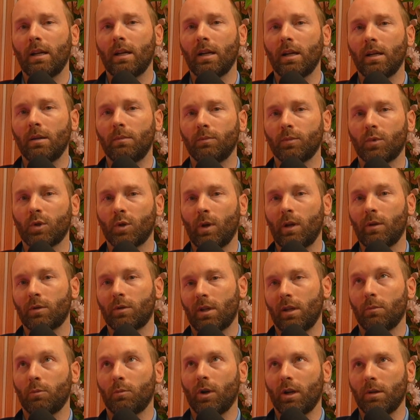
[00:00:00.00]
So I was kind
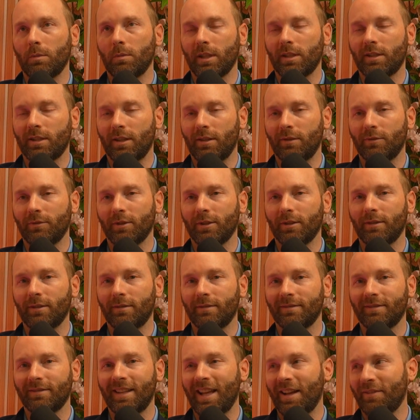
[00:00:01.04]
of proud of myself for
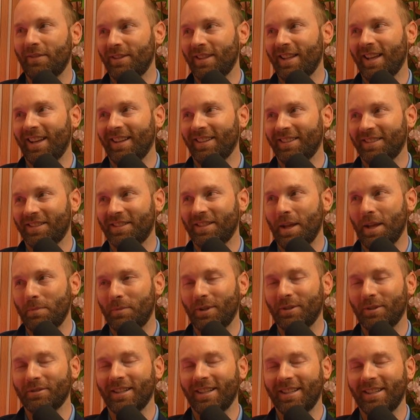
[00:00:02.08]
having that step
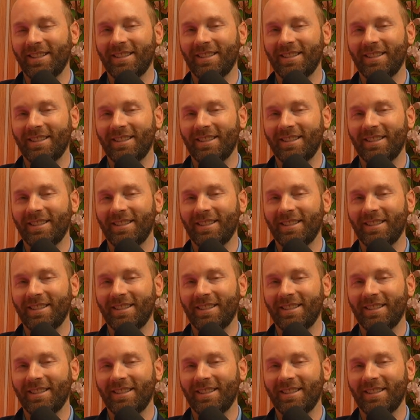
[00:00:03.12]
already.